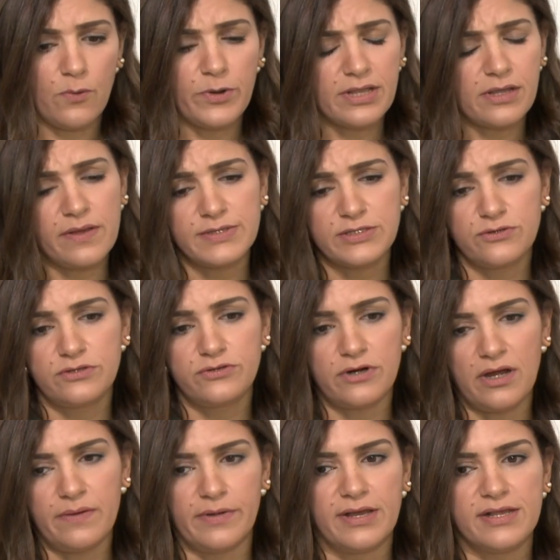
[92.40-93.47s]
When it comes to
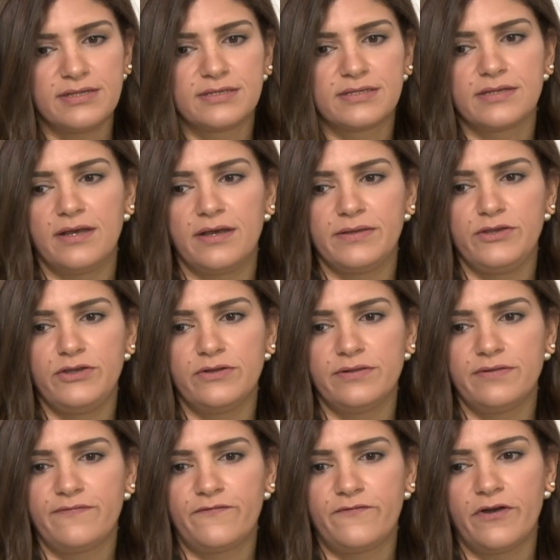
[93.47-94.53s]
dramas,
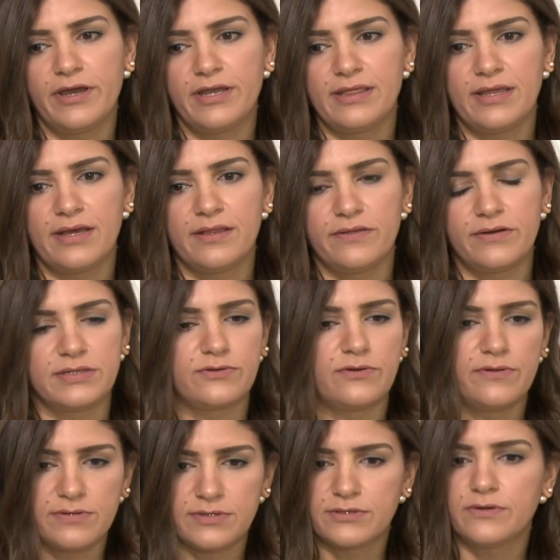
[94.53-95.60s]
you'll find that there's
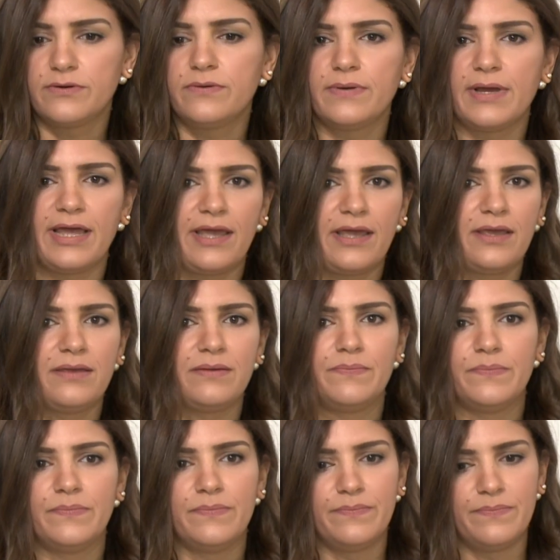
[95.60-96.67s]
also a
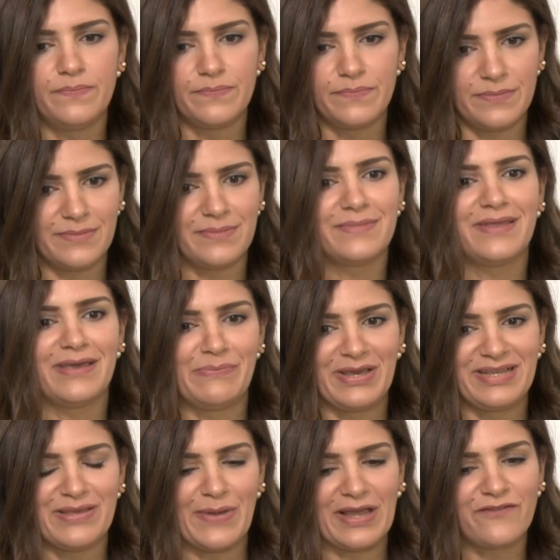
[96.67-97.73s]

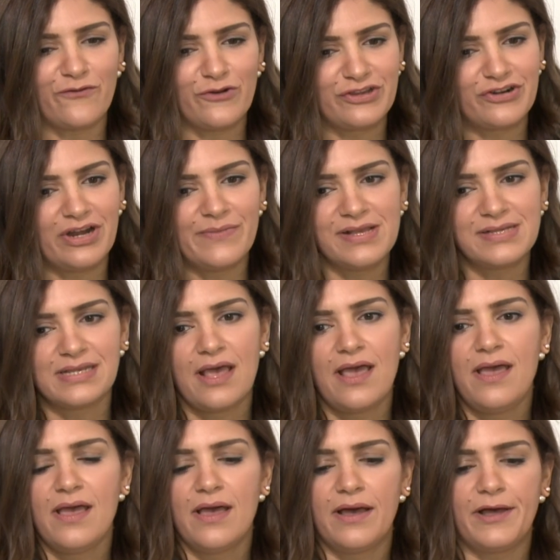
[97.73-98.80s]
big demand for dramas.
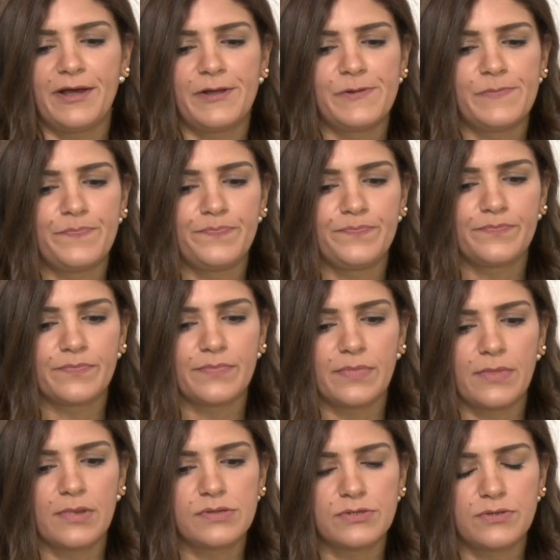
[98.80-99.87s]

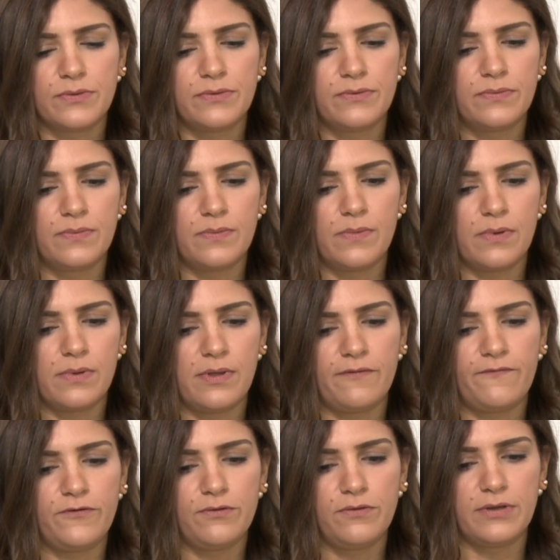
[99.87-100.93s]
So
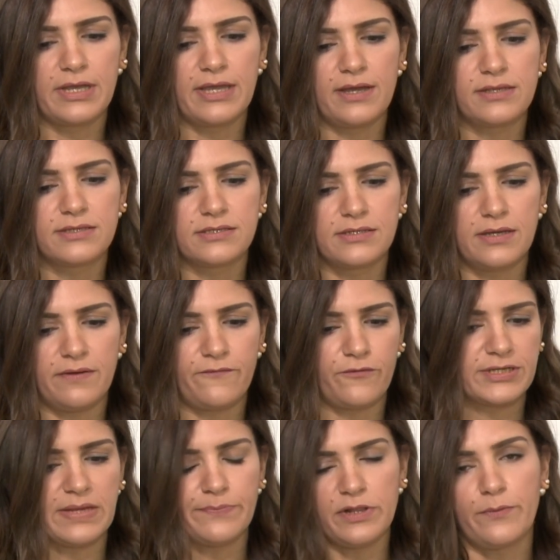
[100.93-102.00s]
if you look at,
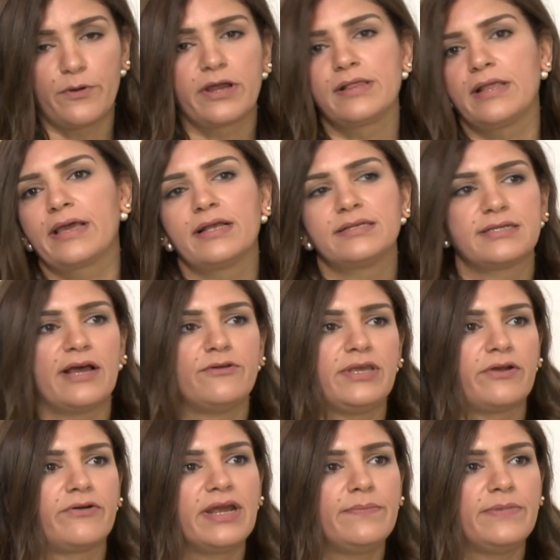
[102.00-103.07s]
for example, a market like
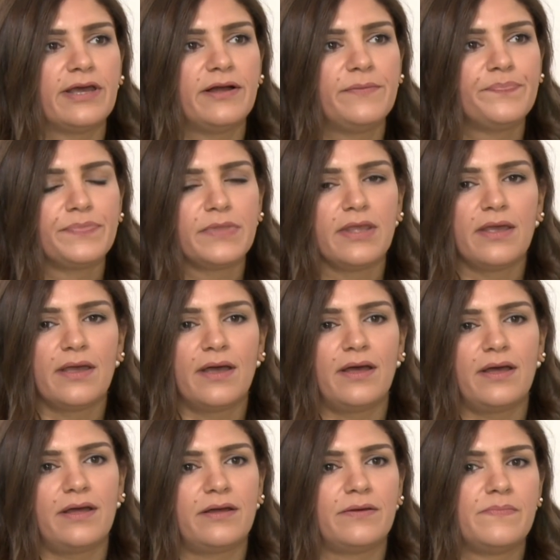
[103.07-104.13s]
Saudi Arabia,
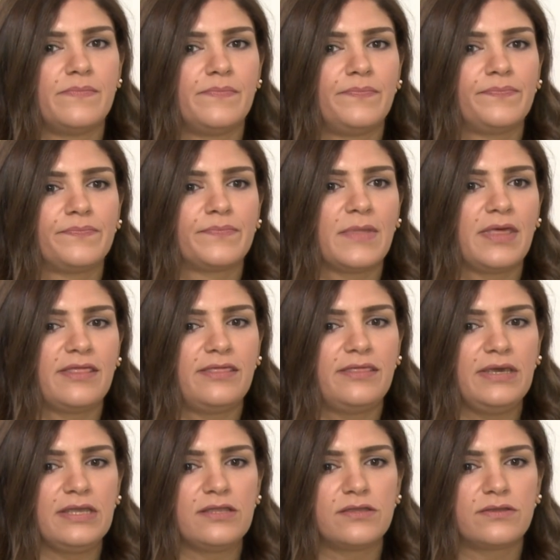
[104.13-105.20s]

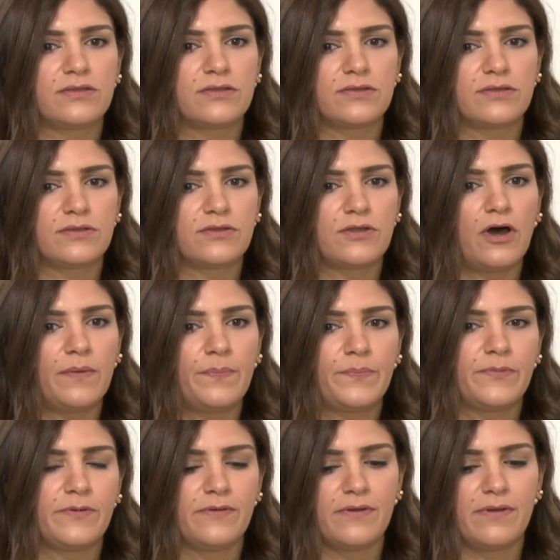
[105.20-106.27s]
the
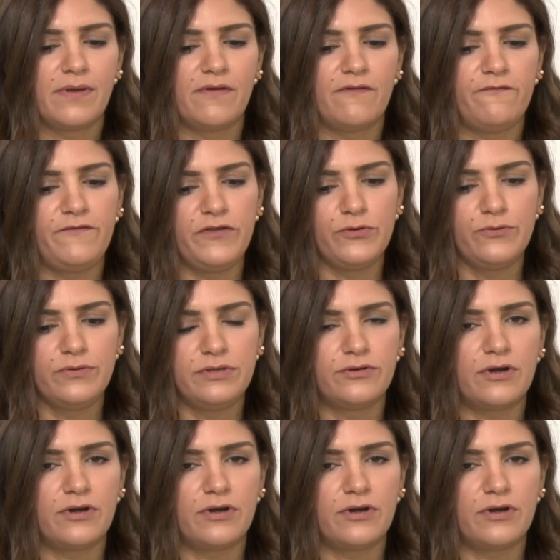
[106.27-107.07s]
top viewed